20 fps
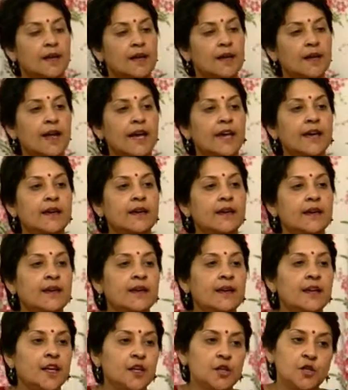like
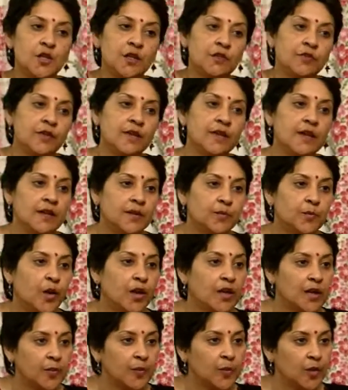in nature we get
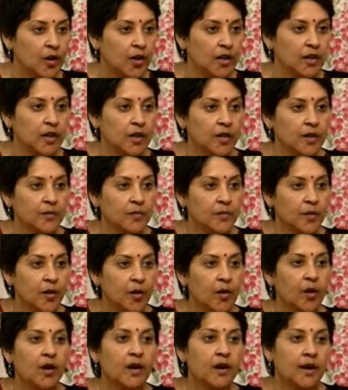polyploidy
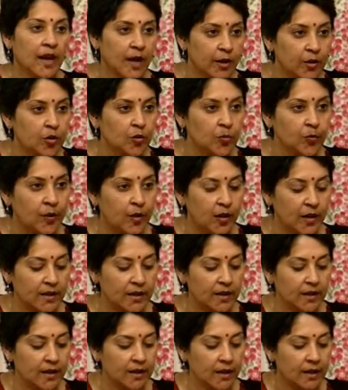or
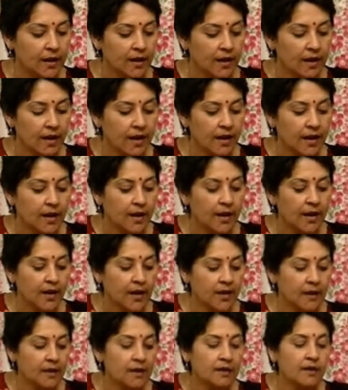aneuploidy.
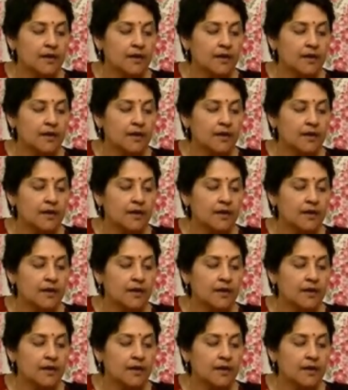In